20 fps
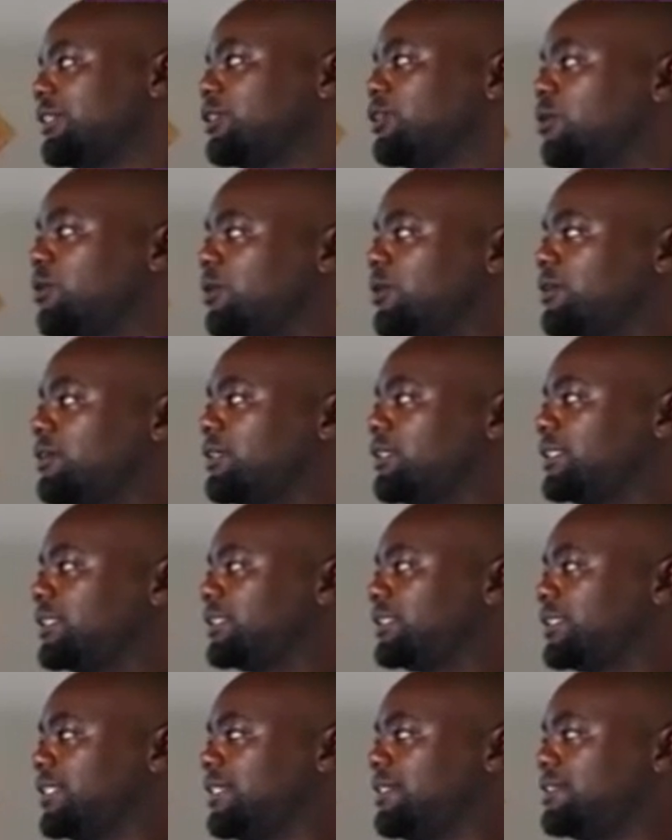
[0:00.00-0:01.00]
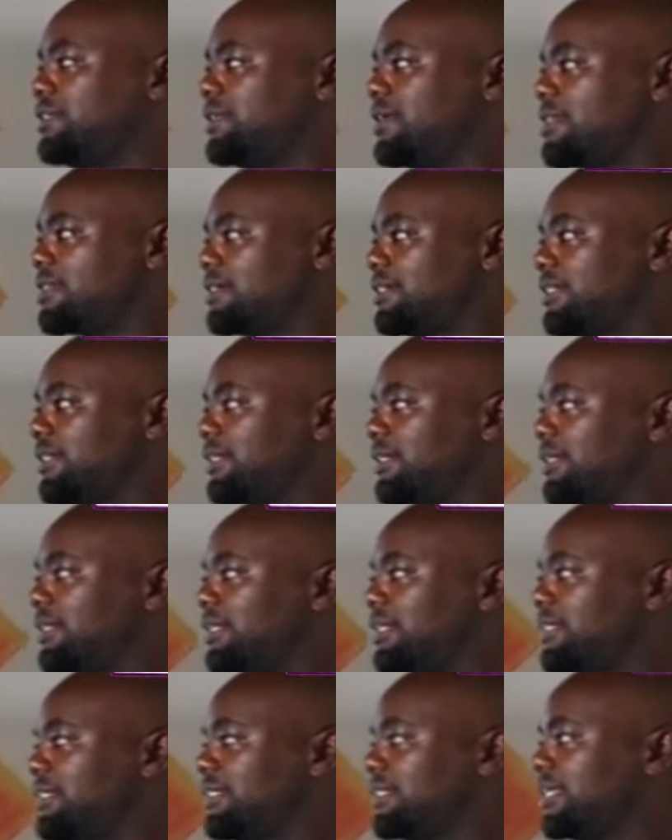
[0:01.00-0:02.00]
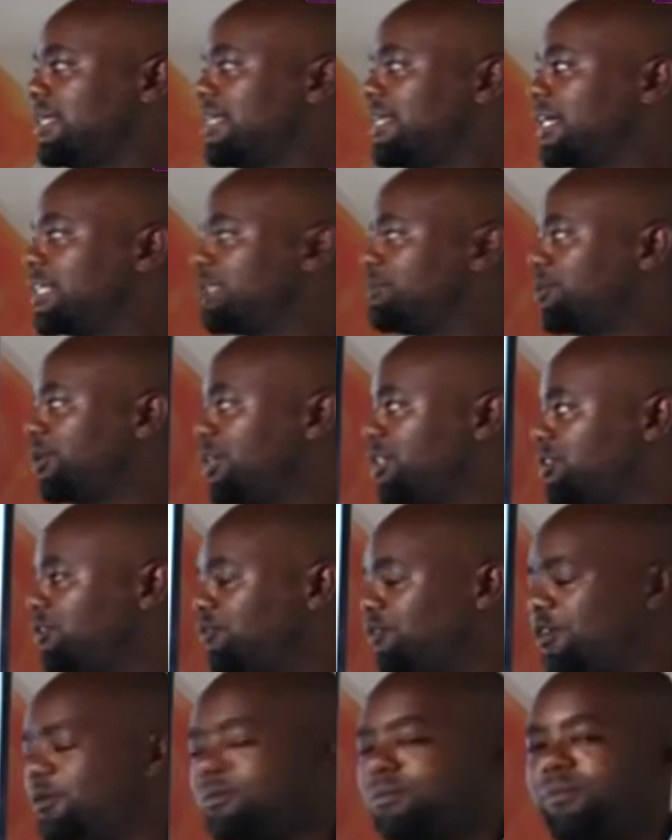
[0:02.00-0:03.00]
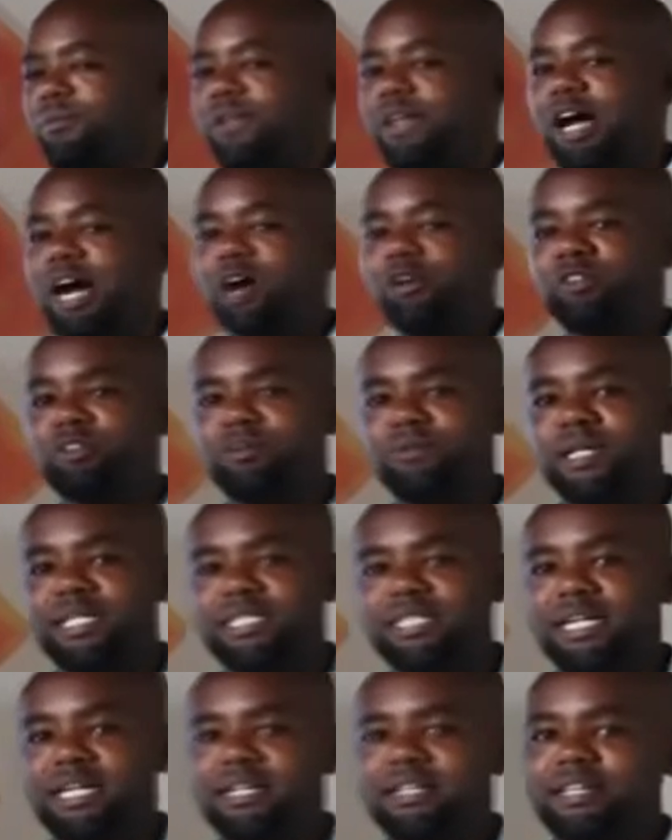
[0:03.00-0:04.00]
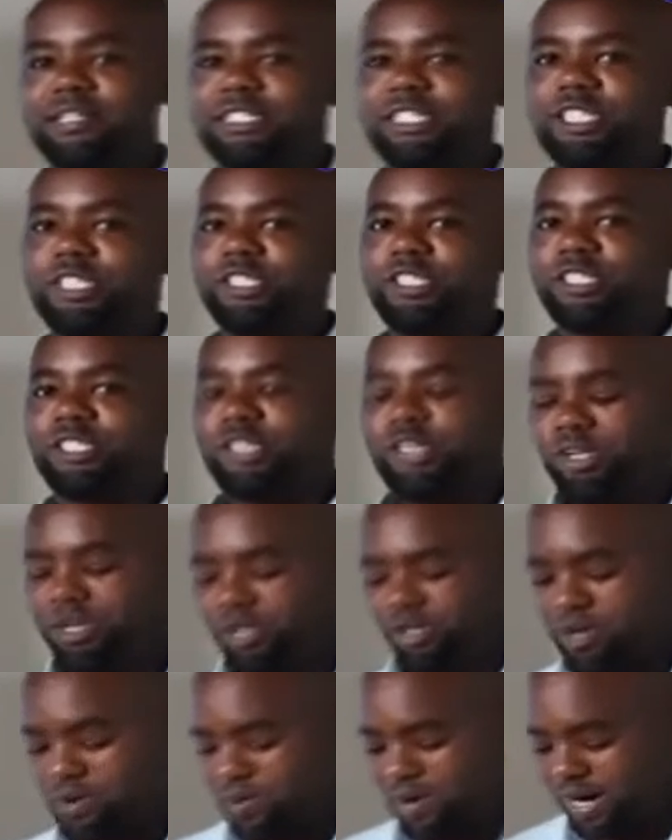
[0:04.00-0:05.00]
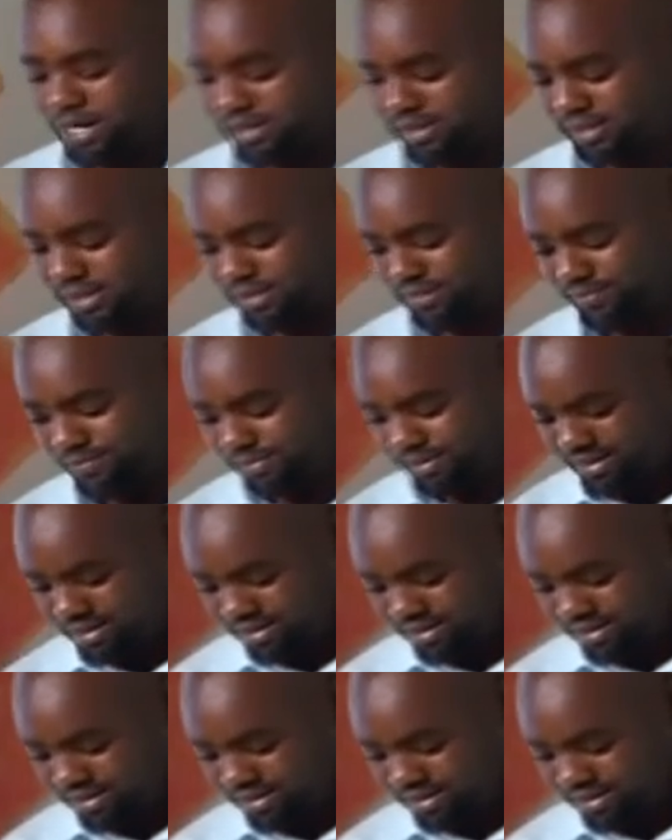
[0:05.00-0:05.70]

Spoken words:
So since 3 is in exponential form, automatically that is your answer.